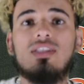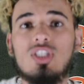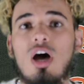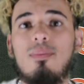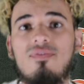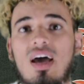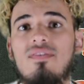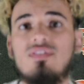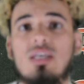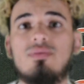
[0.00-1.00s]
top
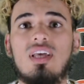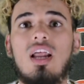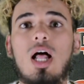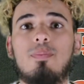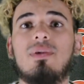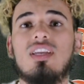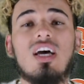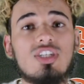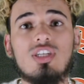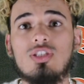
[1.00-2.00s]
5 tips that help me
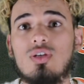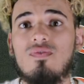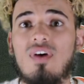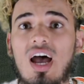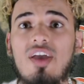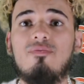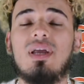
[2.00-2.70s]
not just survive